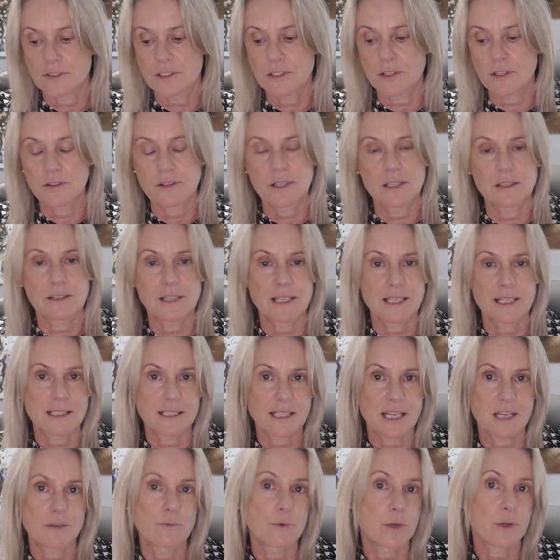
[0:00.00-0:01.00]
So then they
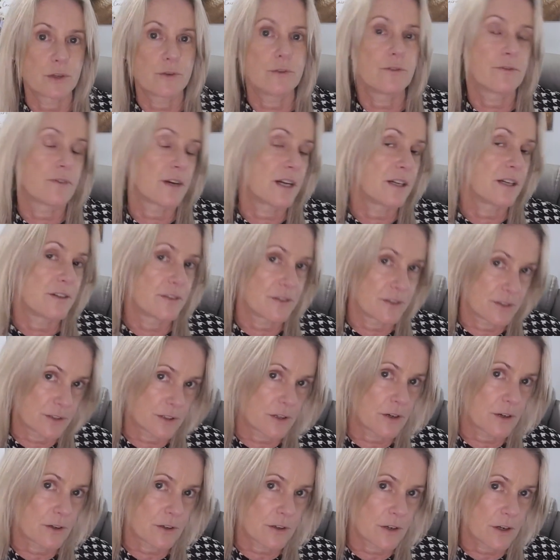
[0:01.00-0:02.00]
say, well, you value the
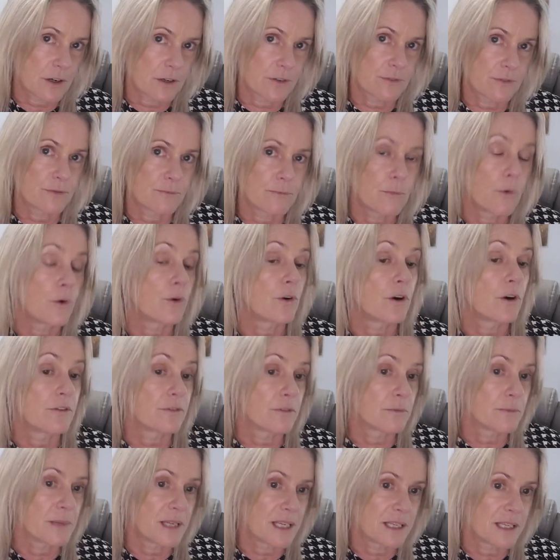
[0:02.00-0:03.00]
dog more
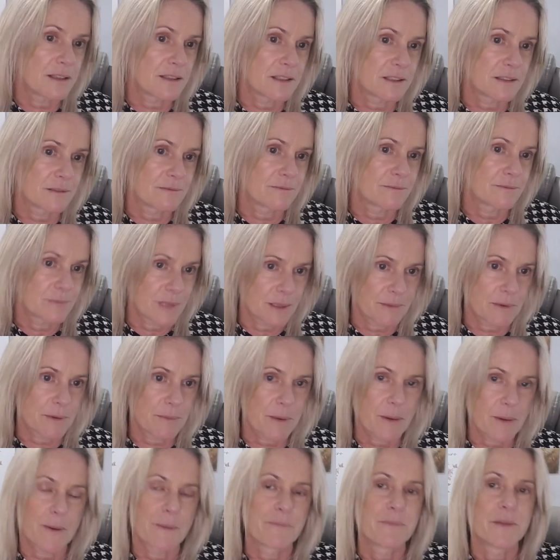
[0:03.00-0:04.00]
over me than blah, blah,
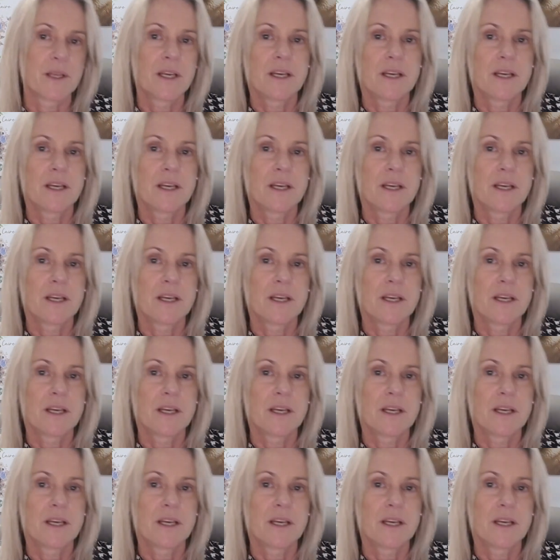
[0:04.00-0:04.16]
blah.